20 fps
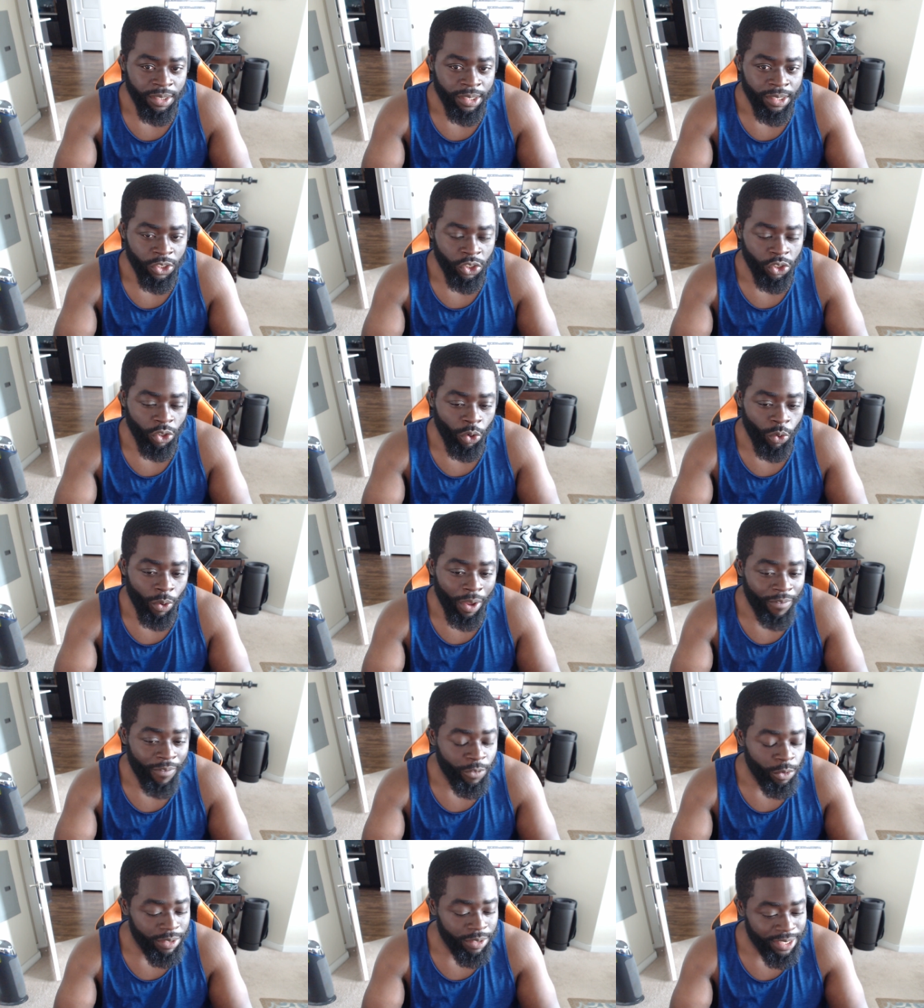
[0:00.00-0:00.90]
So
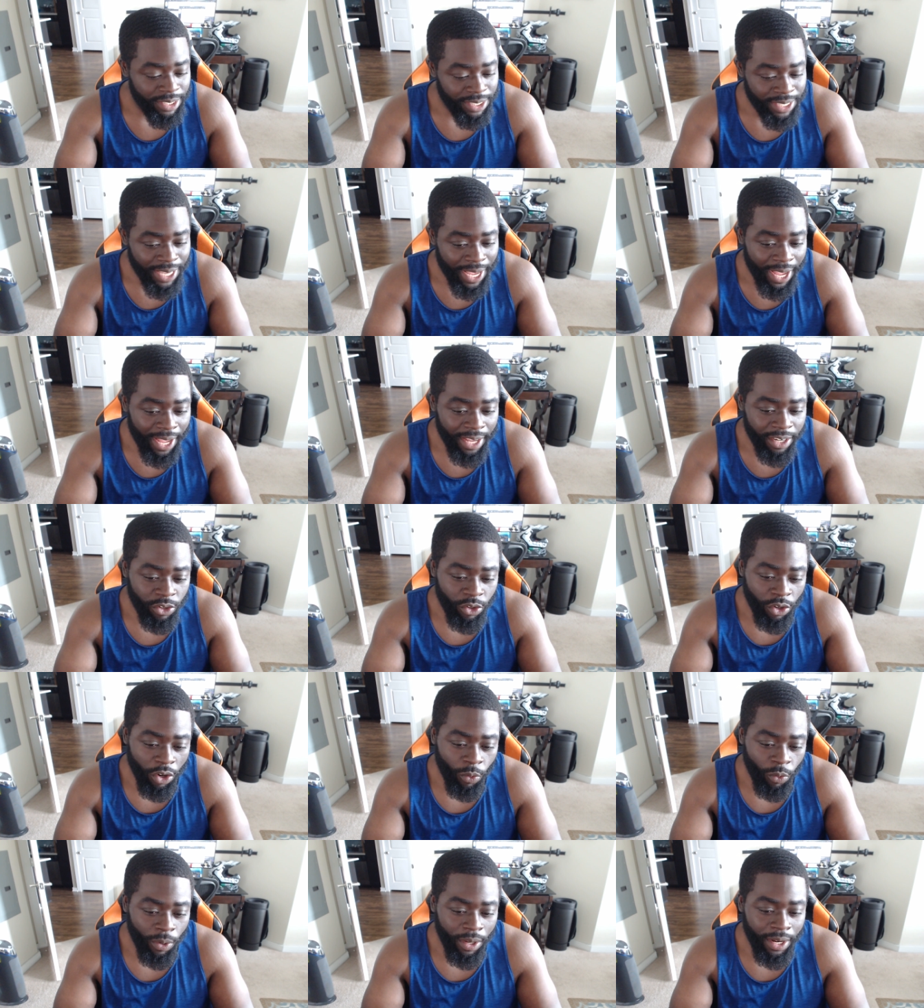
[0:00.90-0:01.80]
if you decide, you
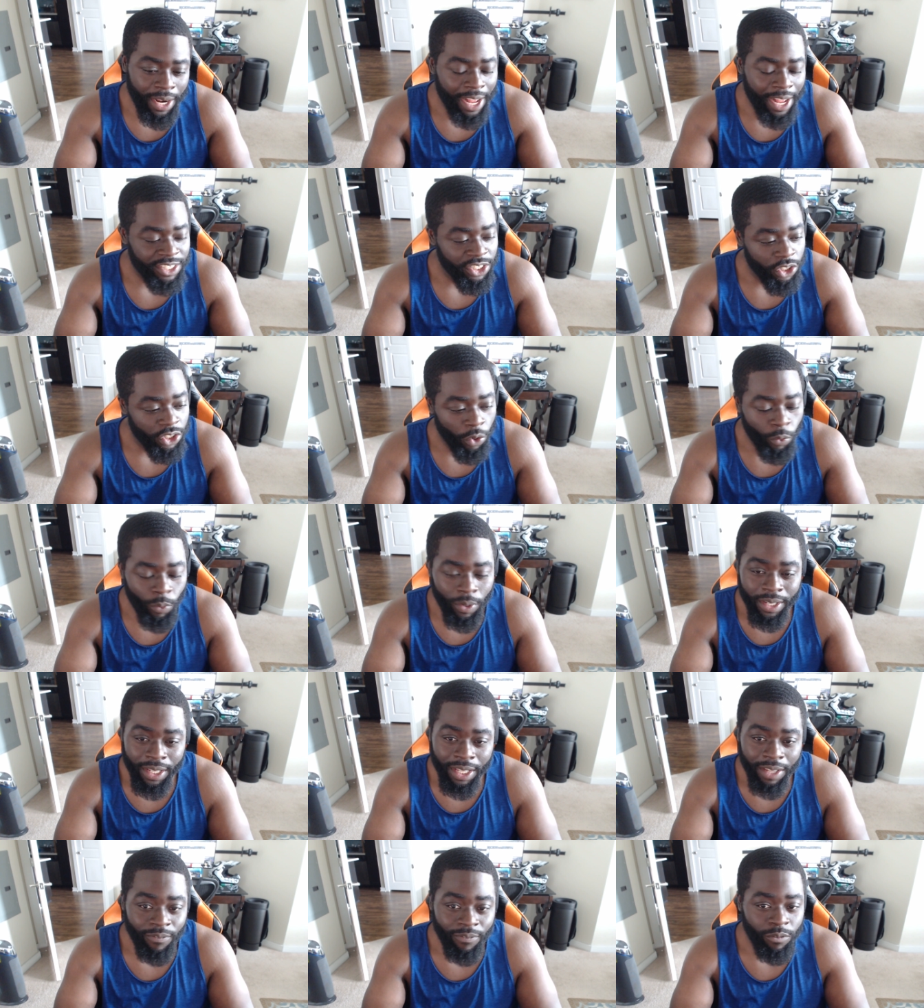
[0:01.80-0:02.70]
know what, I still want
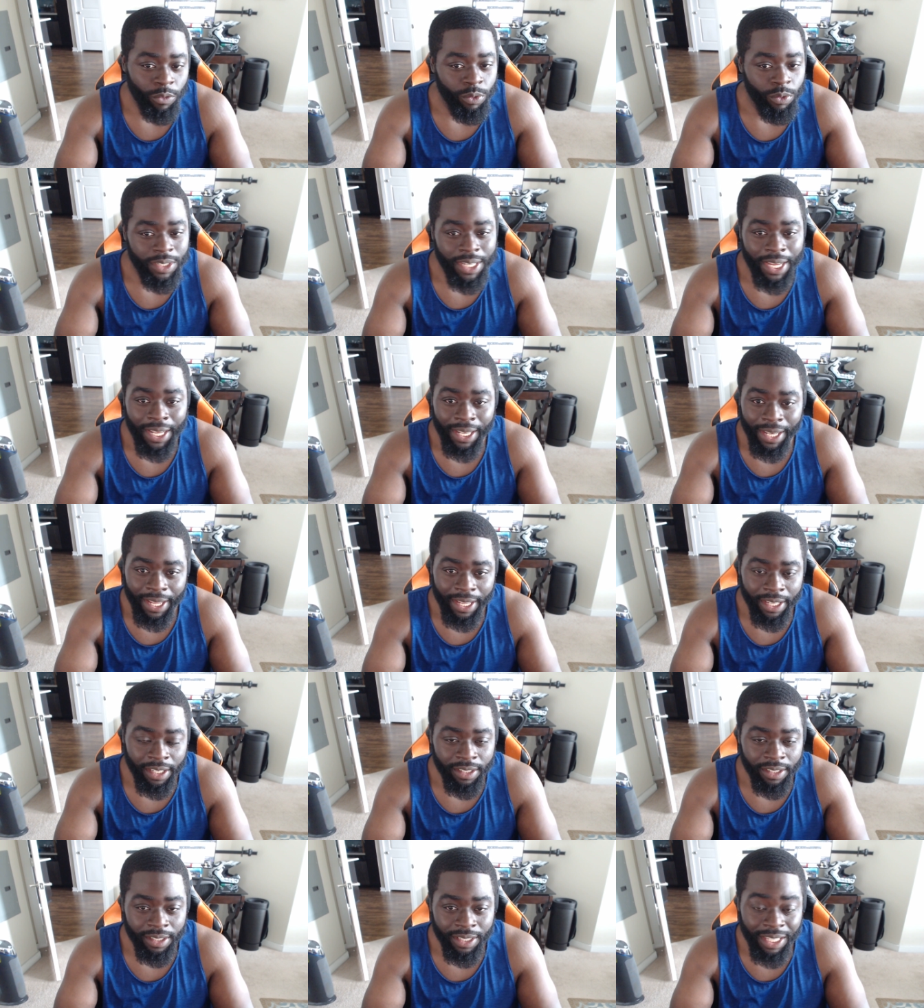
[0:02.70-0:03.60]
to eat foods I like,
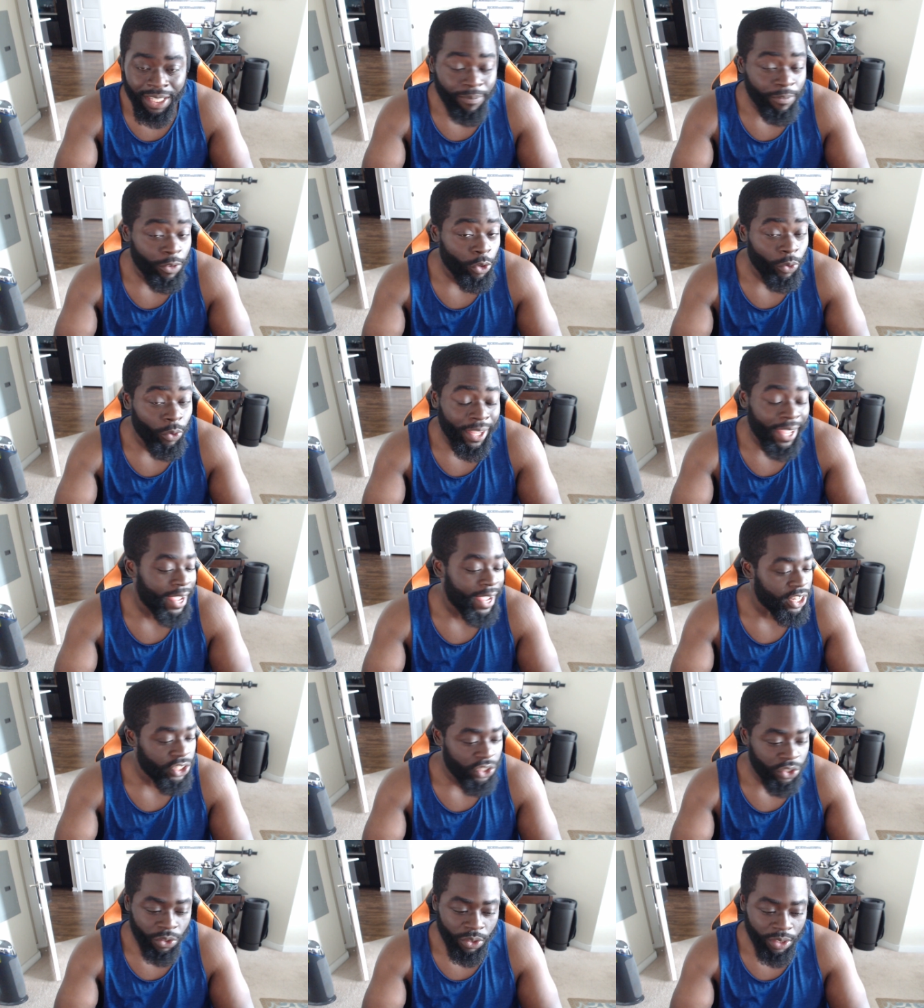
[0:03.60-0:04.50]
even
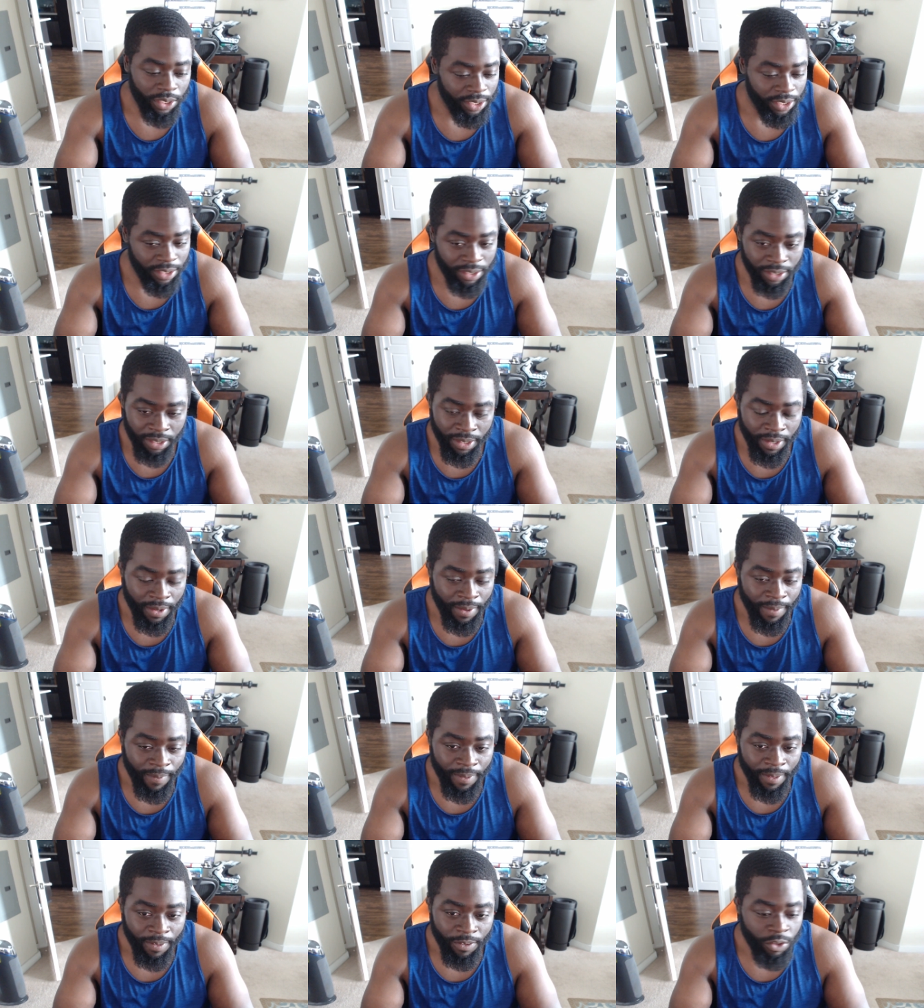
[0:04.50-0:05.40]
occasionally,
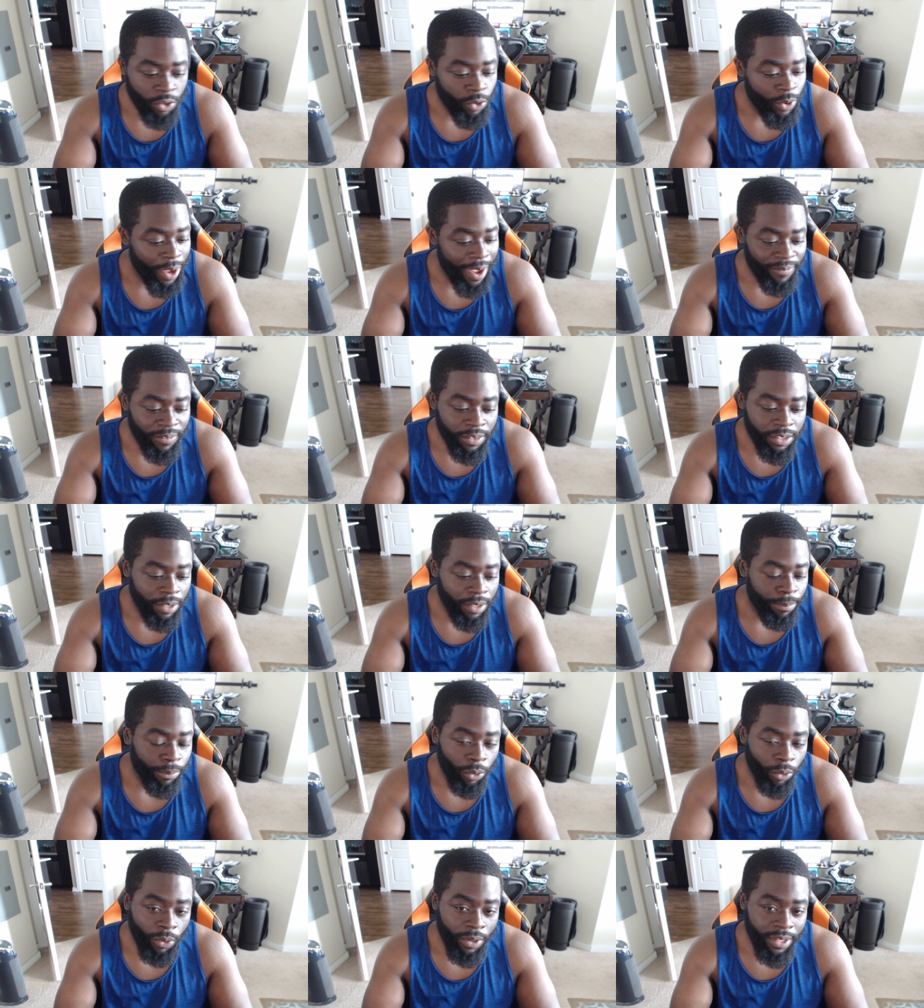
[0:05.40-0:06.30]
you have to
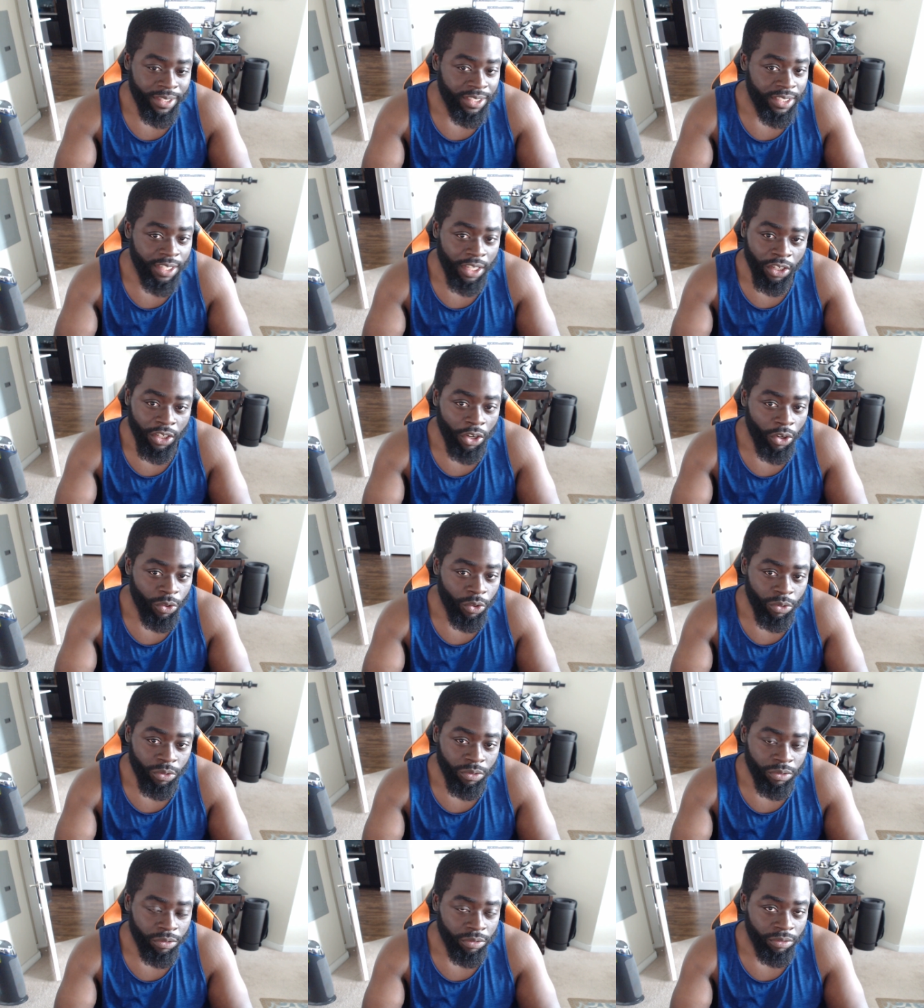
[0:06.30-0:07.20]
deploy CICO,
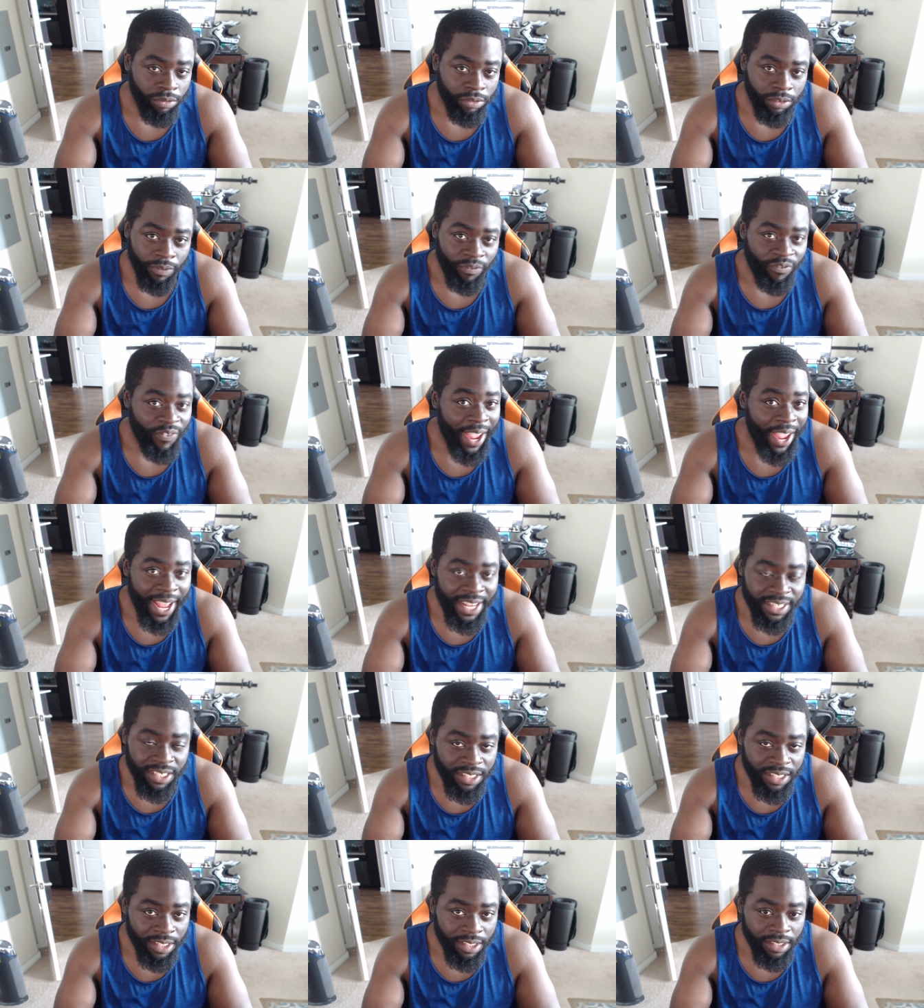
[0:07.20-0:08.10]

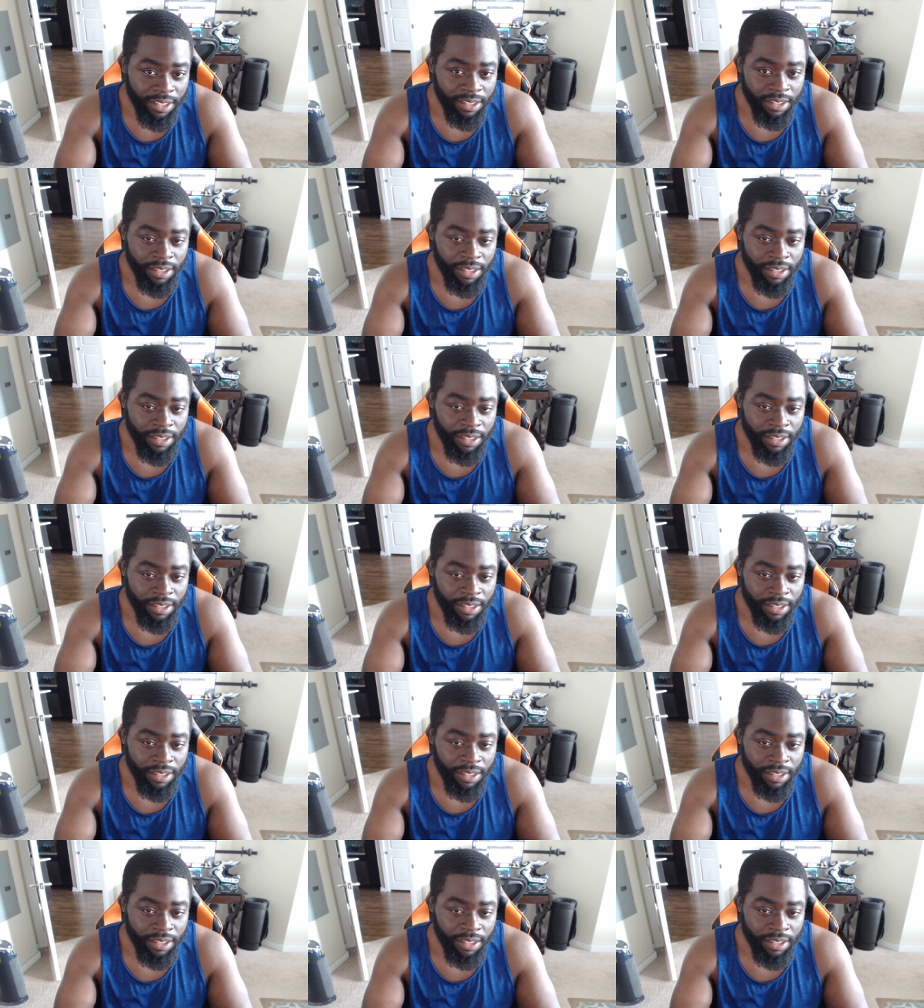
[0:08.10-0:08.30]
fasting,